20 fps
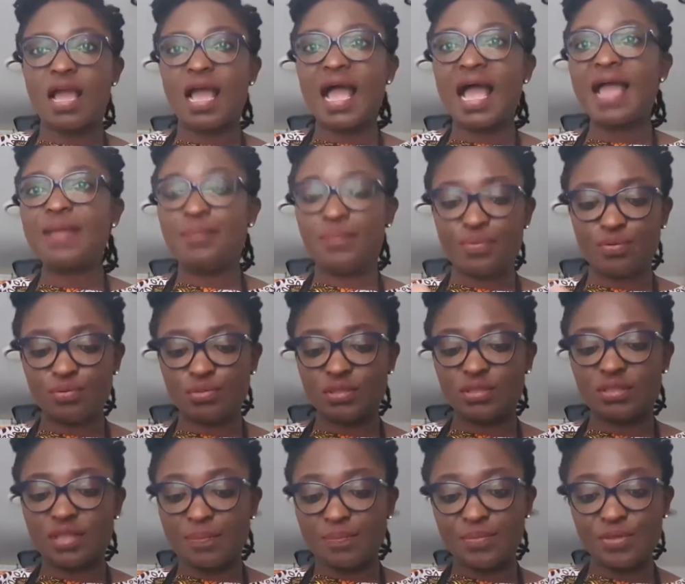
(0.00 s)
I
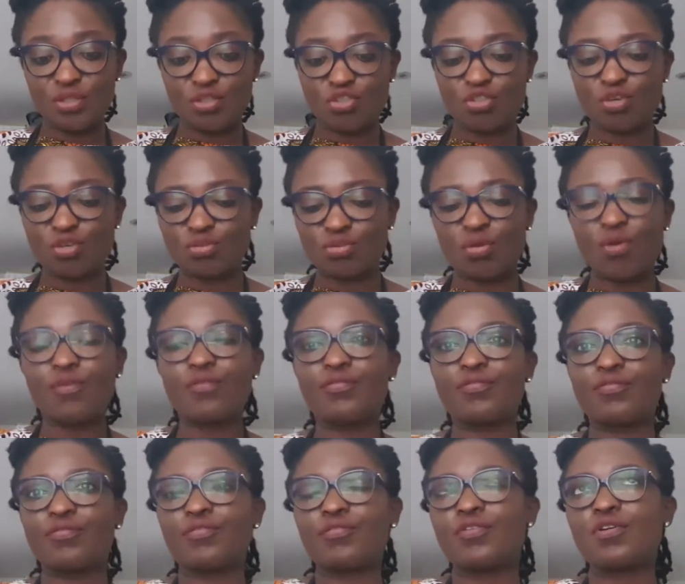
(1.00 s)
put the pictures
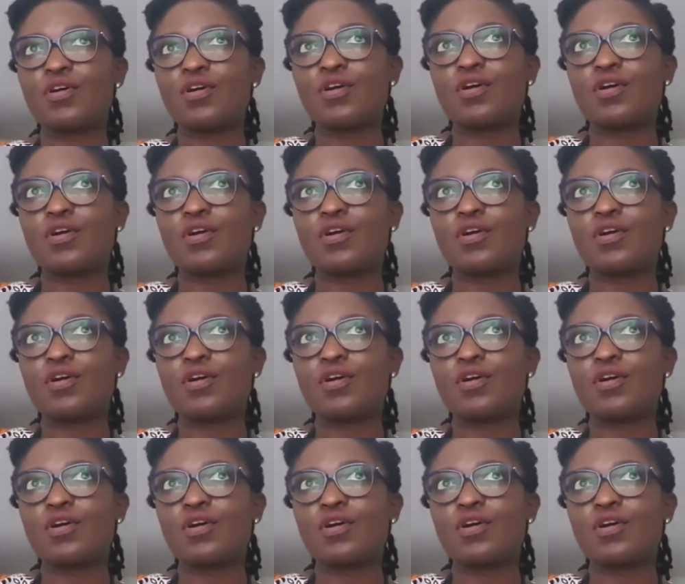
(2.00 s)
of